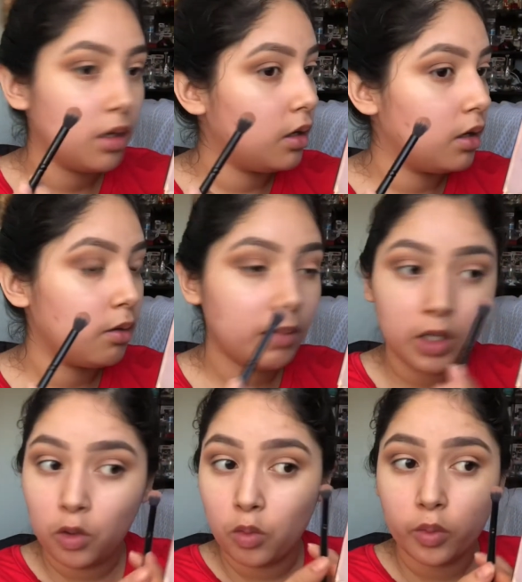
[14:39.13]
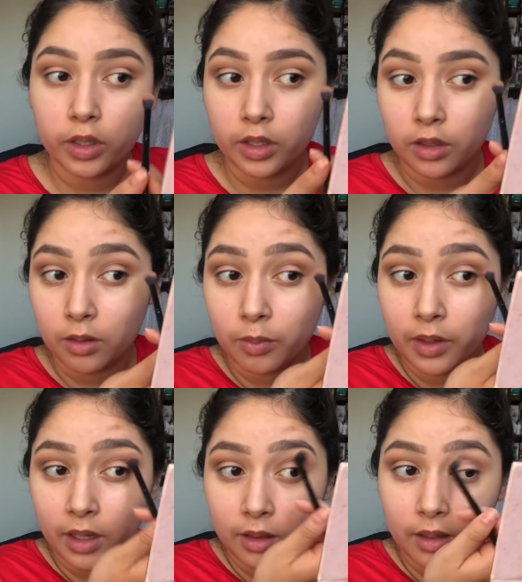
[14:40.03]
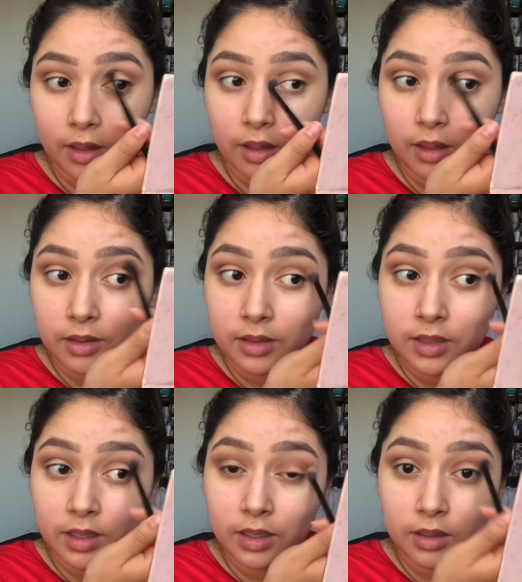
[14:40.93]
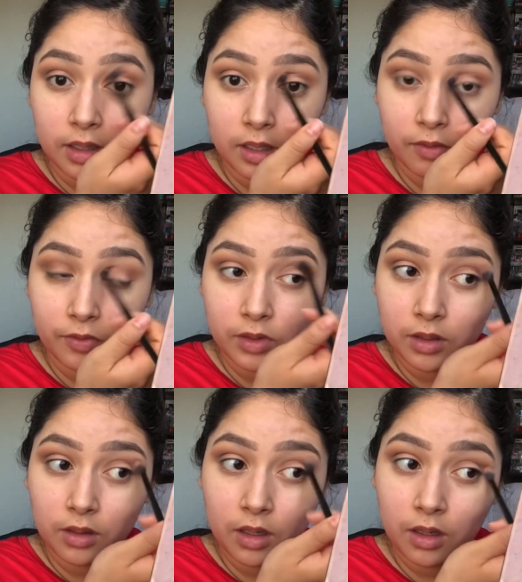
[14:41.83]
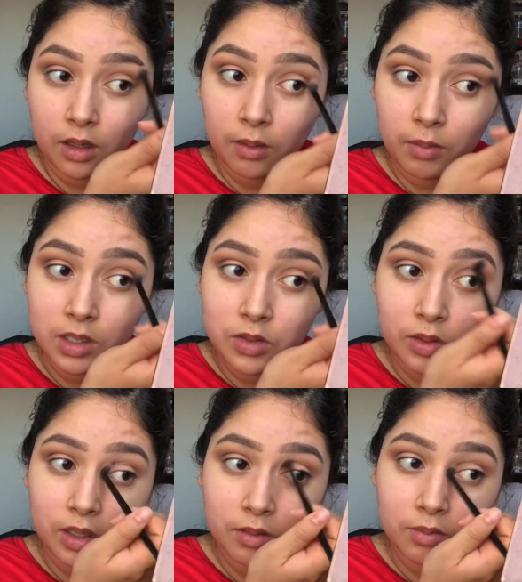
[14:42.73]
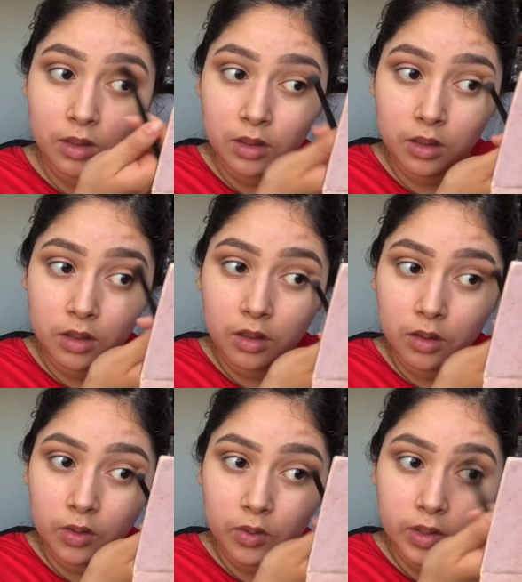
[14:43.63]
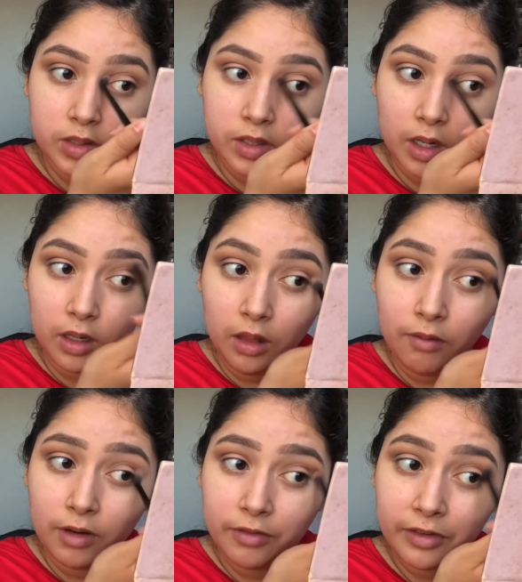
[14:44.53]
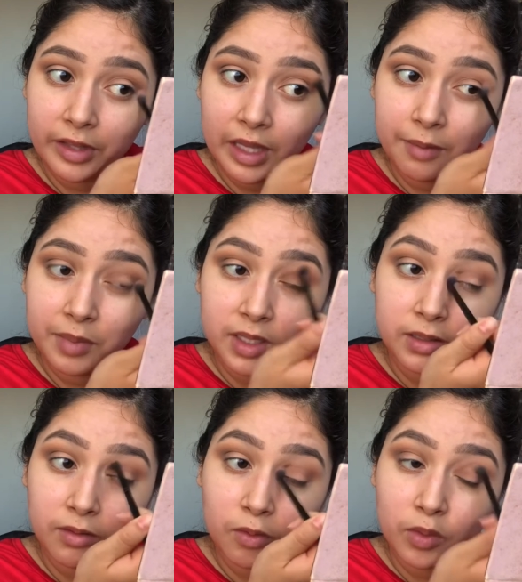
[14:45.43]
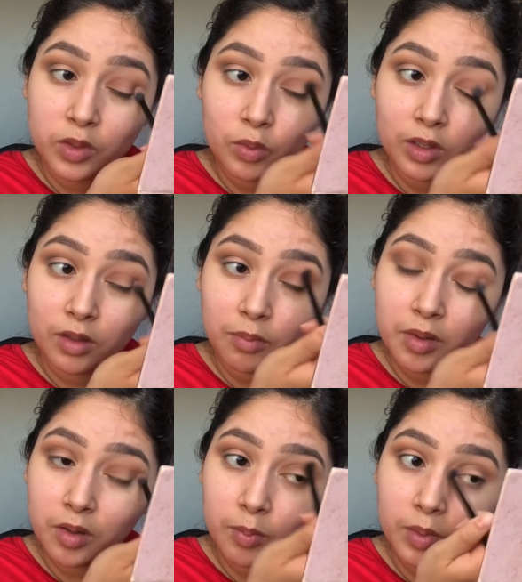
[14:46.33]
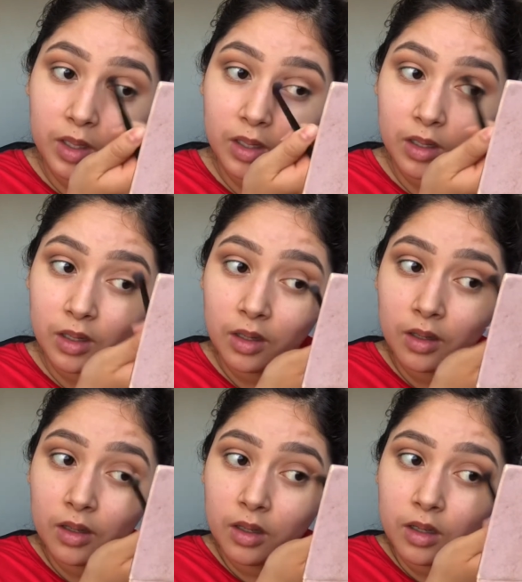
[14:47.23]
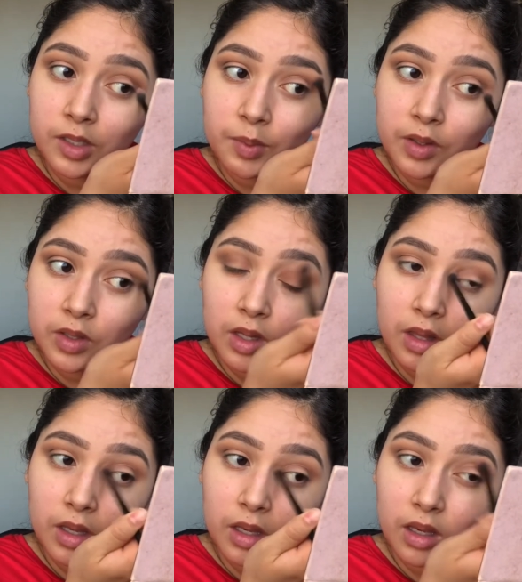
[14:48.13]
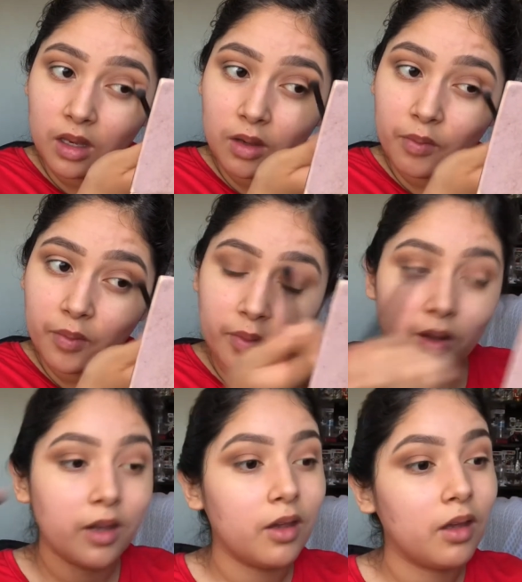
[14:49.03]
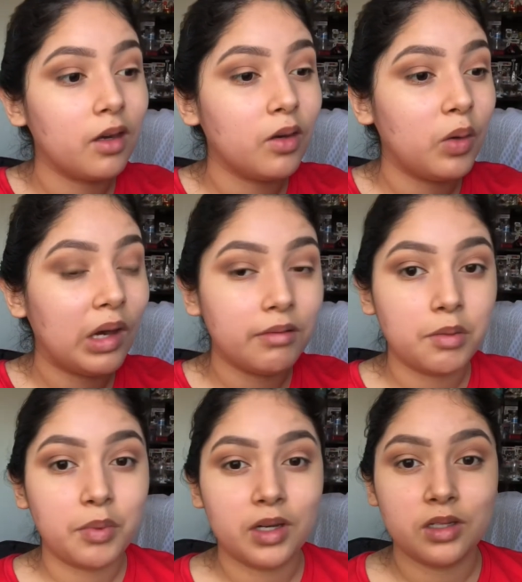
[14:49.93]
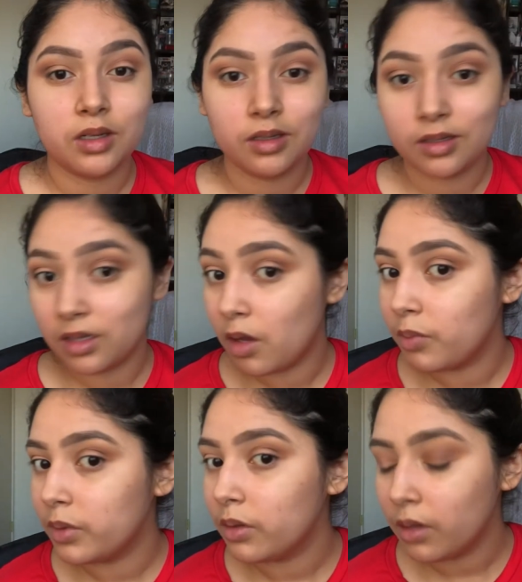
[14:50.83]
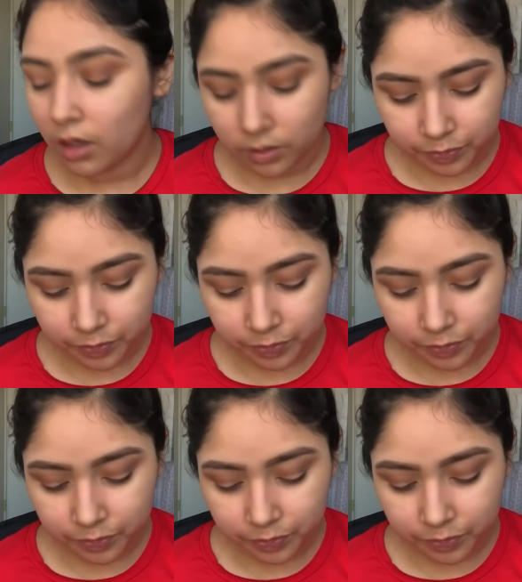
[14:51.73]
My co-worker Brenda did gift me to him, which I love her for that, because I've always wanted a puppy, especially when you have depression. It does help you a lot.